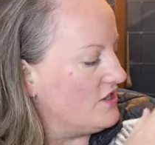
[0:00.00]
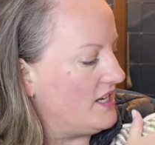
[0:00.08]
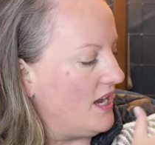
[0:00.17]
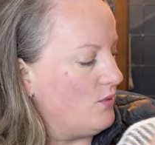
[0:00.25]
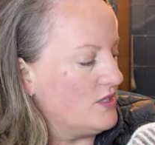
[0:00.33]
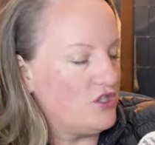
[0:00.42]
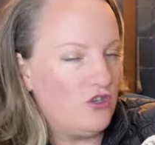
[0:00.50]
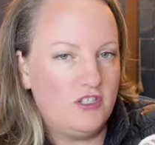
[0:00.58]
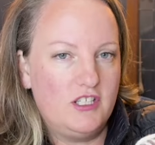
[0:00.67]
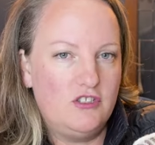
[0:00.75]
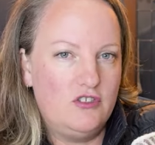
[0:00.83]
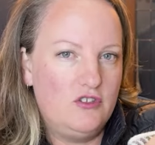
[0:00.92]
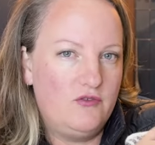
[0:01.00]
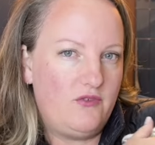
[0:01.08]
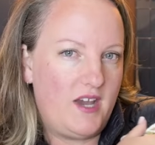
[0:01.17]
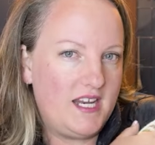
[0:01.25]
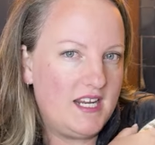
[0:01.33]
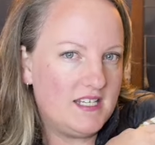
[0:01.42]
So I was starting to do
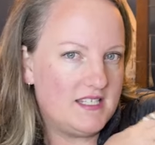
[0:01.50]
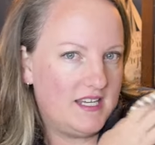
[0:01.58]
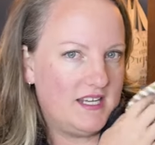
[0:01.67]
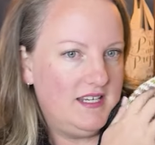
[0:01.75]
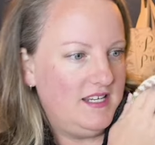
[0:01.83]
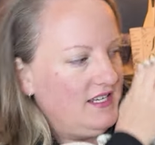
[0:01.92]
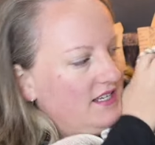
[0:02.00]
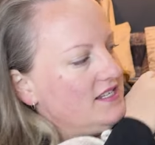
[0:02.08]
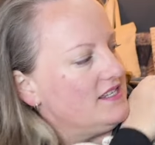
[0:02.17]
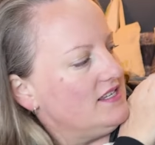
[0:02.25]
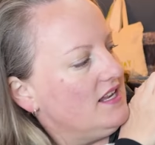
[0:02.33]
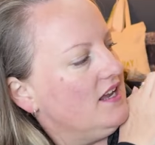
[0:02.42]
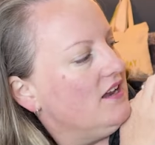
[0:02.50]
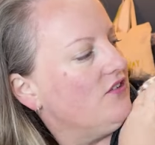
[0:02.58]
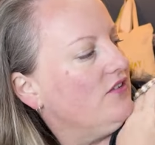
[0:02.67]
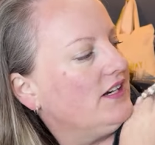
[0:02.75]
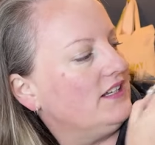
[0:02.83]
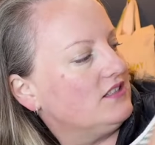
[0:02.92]
fading techniques,
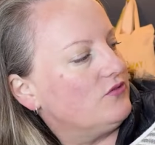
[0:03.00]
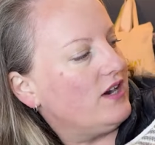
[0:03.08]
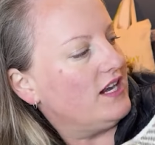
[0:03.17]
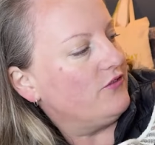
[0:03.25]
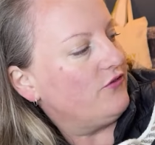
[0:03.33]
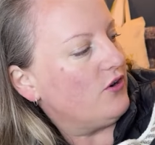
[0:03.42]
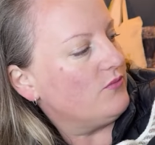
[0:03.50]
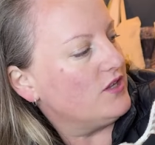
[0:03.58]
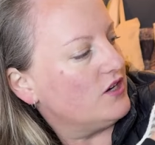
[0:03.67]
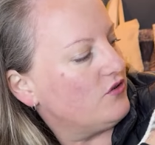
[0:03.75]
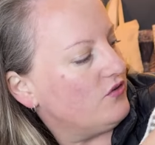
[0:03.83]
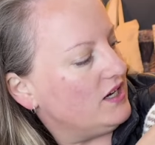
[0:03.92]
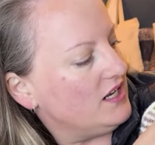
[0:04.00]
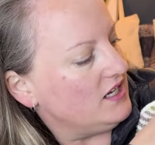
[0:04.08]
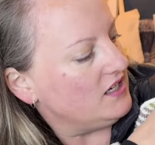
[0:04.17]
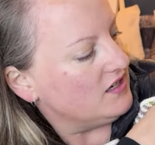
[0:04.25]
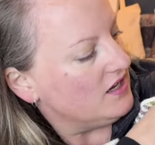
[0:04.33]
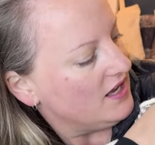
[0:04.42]
right? Running from the
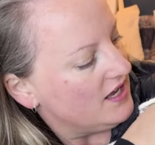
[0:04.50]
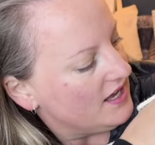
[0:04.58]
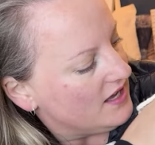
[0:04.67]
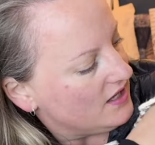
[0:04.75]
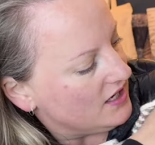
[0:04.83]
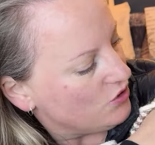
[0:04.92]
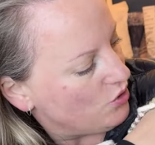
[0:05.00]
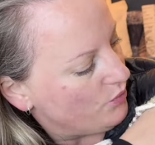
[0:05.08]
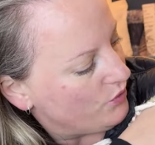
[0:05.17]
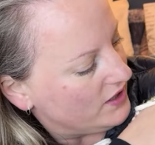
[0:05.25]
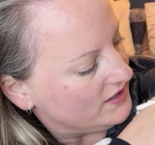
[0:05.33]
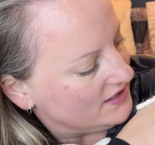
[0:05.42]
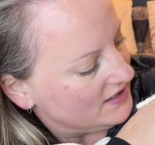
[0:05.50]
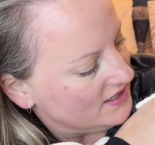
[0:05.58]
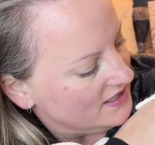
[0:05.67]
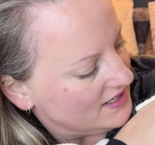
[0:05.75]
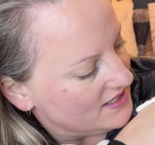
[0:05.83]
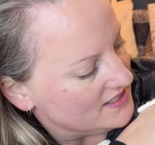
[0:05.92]
green, incorporating the
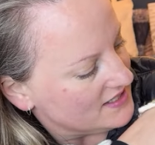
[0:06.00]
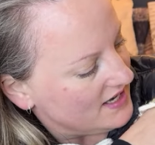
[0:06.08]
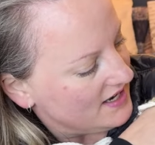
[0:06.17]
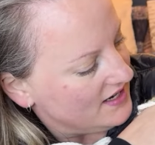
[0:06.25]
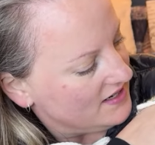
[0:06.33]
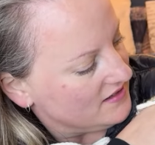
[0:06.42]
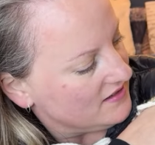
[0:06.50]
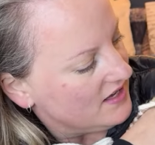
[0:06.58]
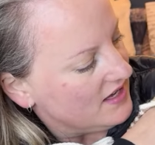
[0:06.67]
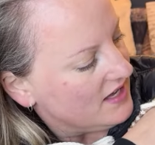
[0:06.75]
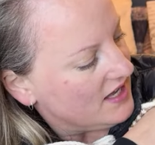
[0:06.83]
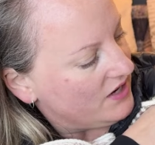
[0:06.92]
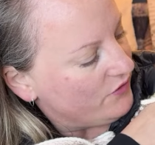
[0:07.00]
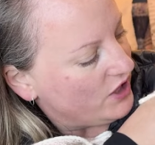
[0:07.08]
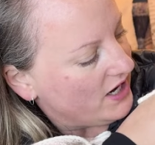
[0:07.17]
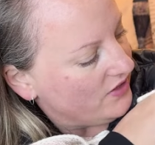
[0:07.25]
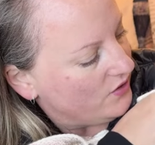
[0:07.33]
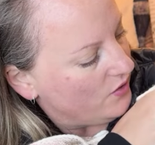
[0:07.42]
next skein, every
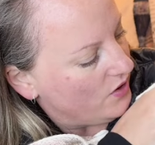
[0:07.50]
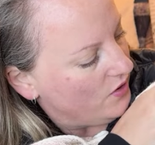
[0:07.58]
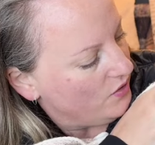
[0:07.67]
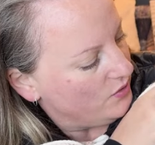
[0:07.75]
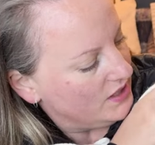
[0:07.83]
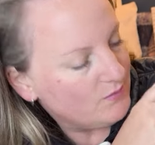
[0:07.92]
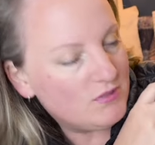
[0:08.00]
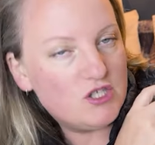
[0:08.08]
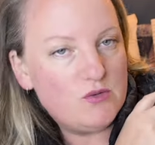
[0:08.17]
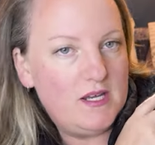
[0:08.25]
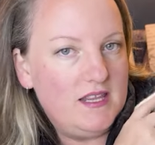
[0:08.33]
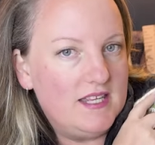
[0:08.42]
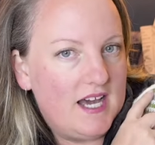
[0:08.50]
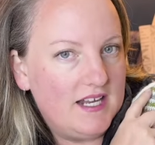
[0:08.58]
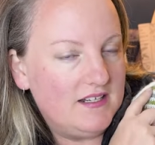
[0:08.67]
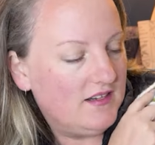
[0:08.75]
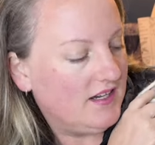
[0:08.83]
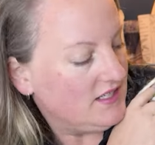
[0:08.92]
other row in between the
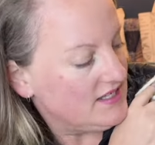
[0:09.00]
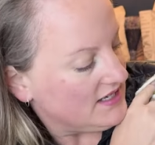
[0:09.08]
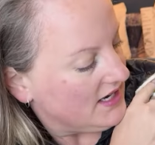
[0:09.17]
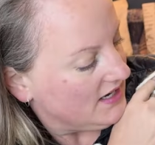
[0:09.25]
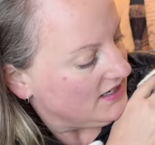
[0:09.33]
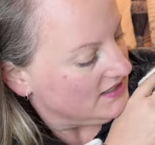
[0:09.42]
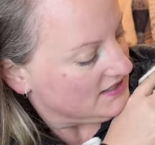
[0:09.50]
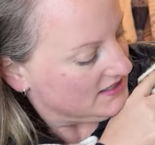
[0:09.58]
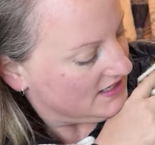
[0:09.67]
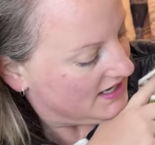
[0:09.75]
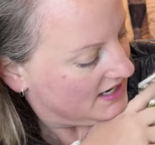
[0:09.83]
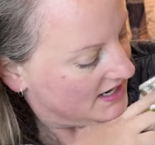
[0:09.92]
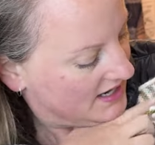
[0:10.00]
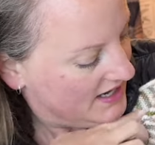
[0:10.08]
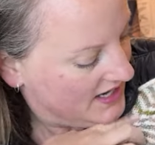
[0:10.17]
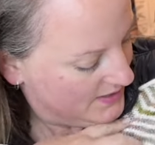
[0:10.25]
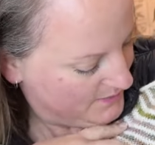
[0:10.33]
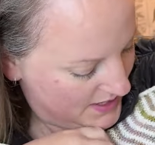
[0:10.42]
undyed skeins,
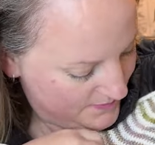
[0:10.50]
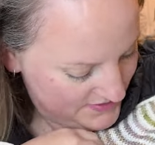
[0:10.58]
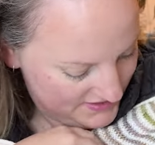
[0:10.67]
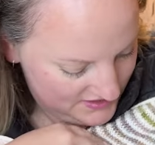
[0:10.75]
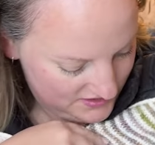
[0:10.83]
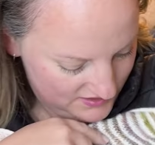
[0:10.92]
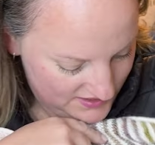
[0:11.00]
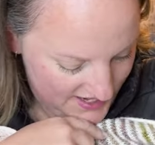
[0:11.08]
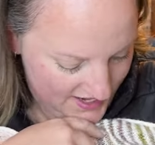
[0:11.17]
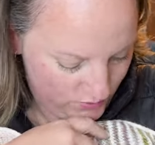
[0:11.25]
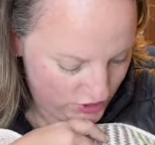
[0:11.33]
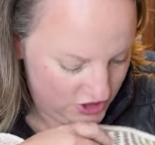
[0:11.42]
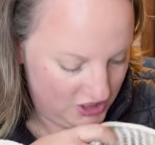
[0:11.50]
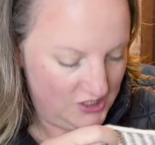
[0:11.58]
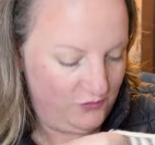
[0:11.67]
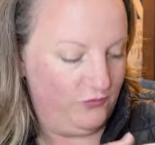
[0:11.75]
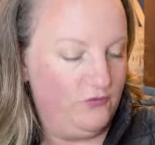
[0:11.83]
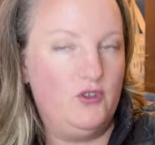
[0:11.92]
up until I was just
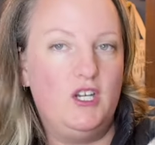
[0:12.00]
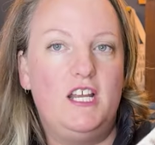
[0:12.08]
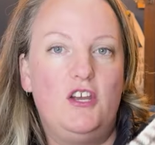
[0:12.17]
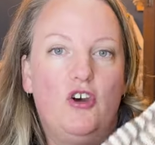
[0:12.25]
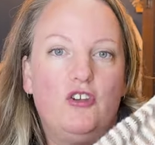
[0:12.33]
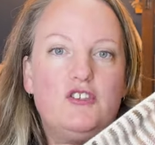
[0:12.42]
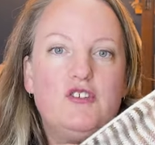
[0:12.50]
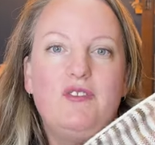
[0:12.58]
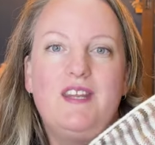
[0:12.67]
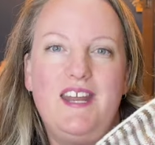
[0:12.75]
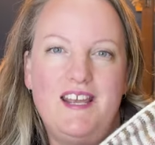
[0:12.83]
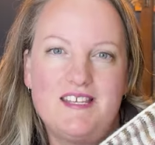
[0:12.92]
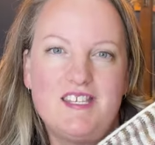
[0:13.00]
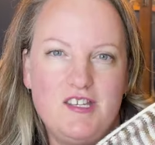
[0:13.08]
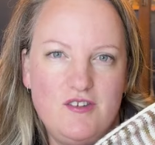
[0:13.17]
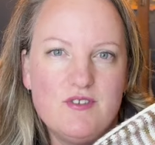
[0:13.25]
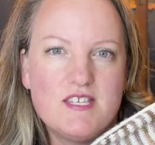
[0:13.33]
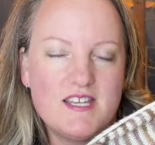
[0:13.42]
fully onto the next
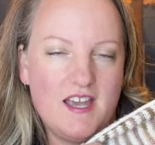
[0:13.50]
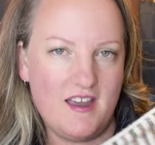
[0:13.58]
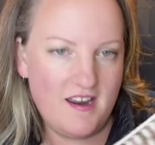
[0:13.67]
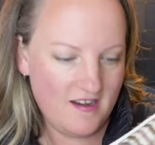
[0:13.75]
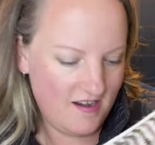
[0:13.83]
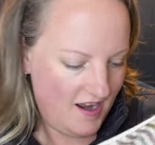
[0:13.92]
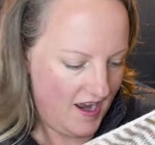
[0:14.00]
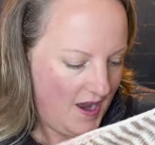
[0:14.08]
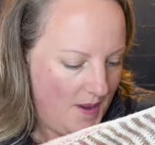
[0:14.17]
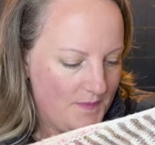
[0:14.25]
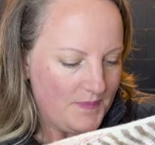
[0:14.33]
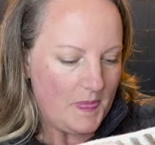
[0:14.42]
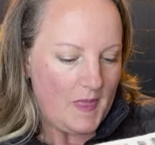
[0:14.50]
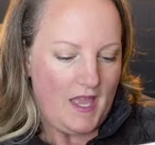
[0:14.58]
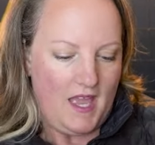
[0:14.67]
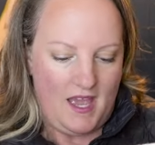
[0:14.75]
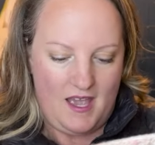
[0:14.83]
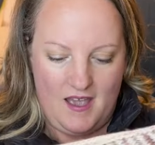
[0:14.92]
new skein.
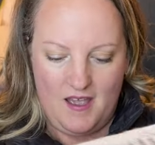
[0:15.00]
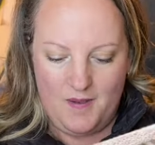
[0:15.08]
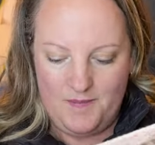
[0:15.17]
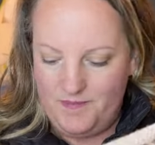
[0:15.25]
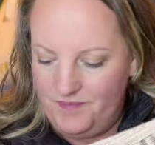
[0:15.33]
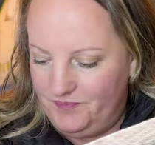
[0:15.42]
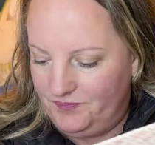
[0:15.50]
But